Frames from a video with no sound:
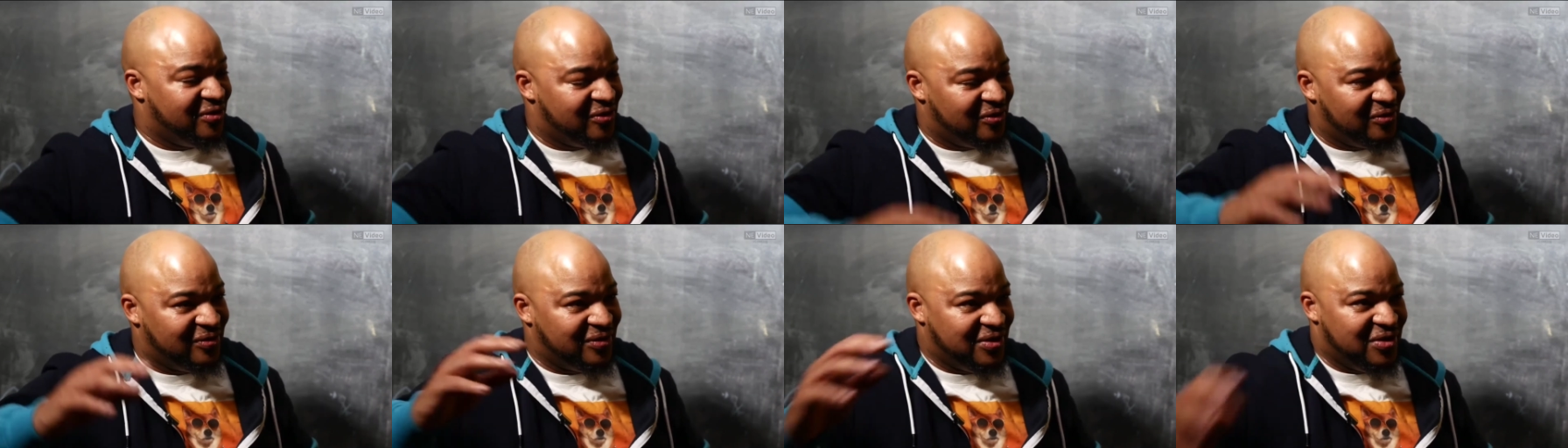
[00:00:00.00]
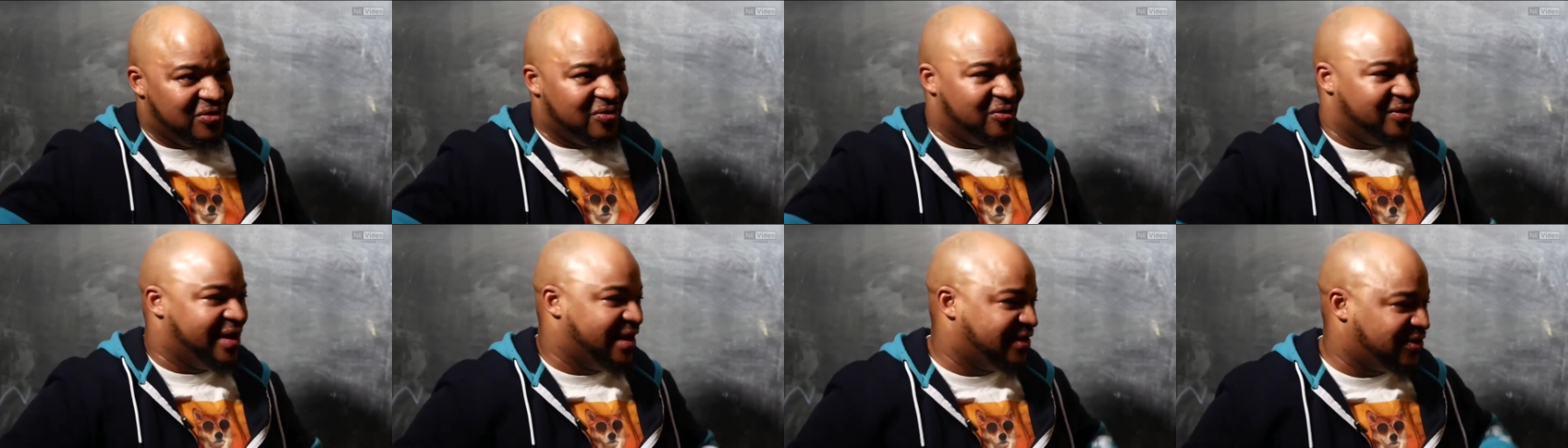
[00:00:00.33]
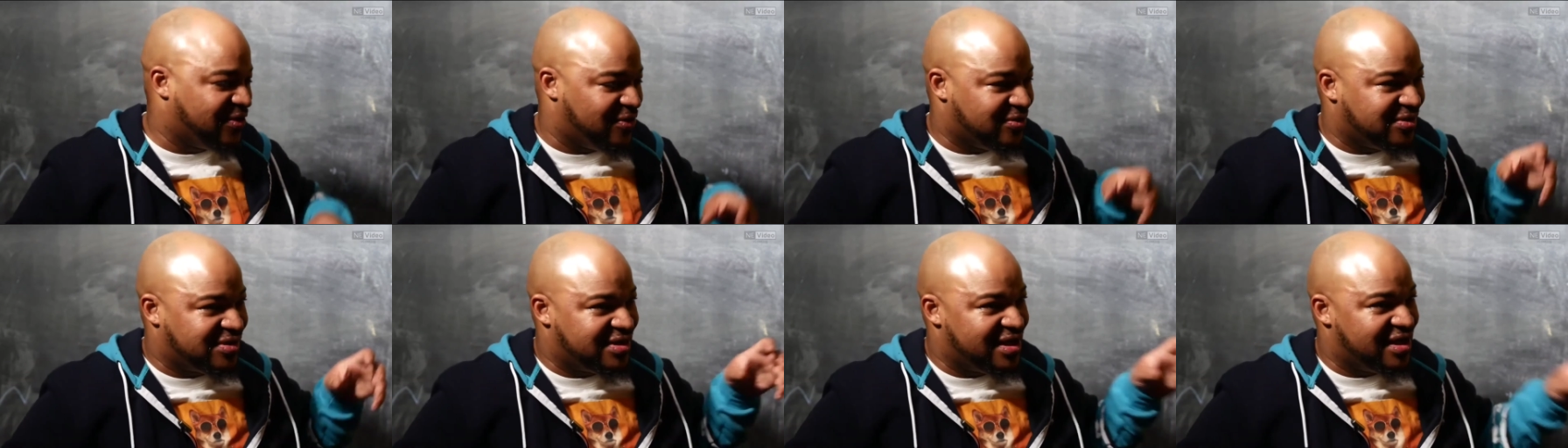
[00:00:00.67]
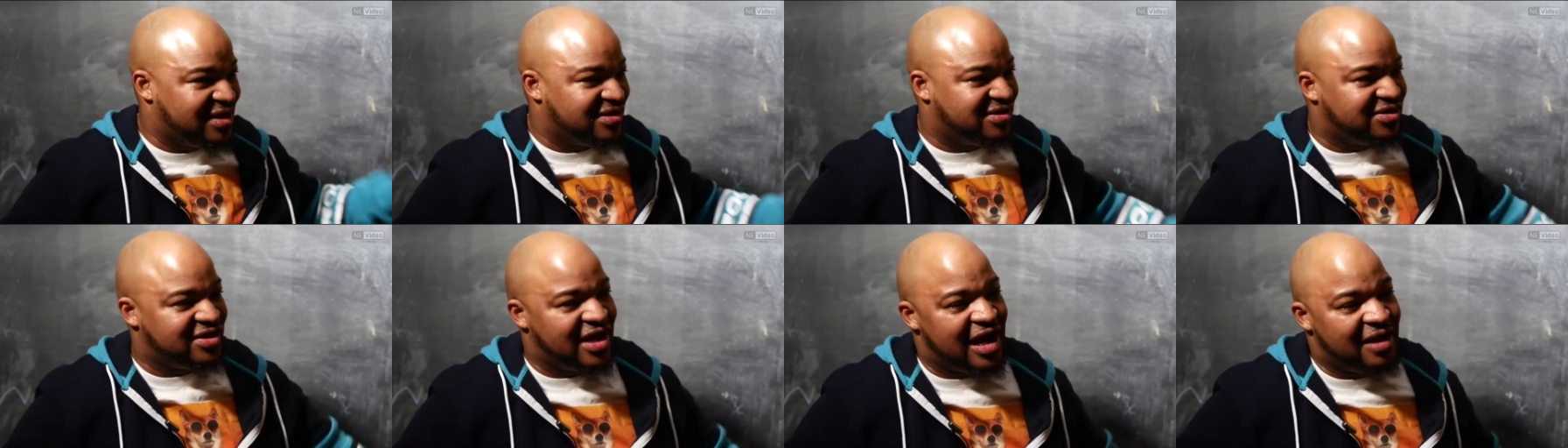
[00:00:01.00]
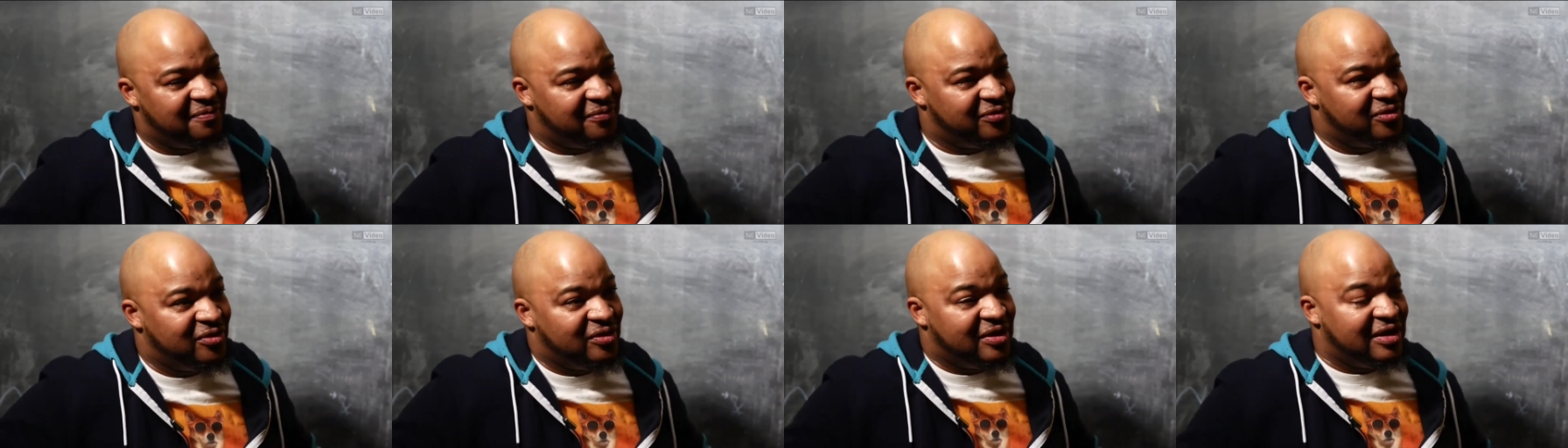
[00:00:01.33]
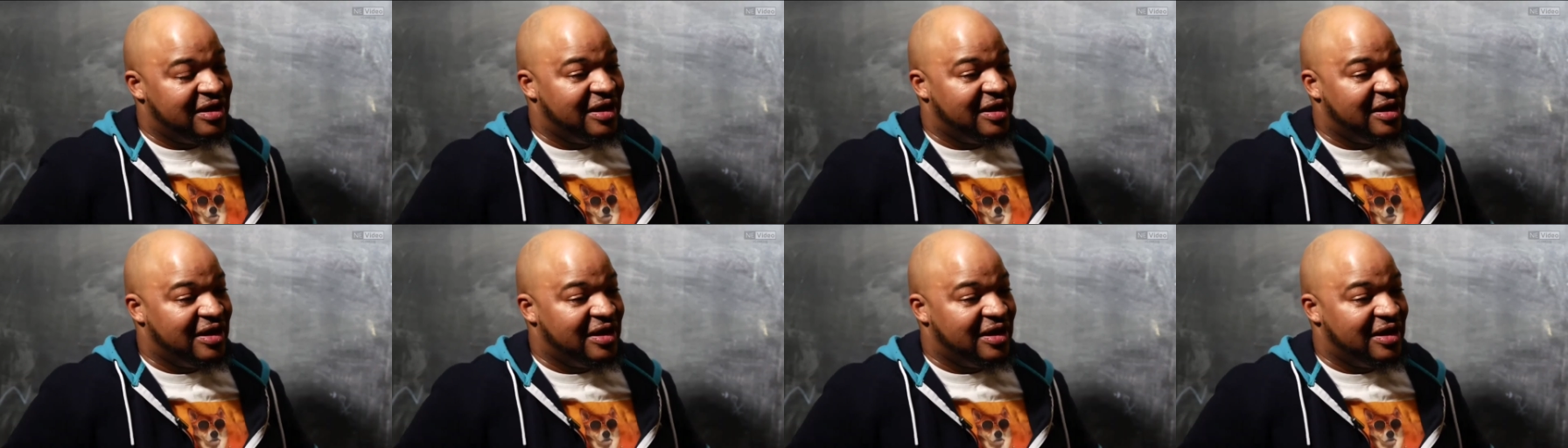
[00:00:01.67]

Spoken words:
You don't let those things stop you.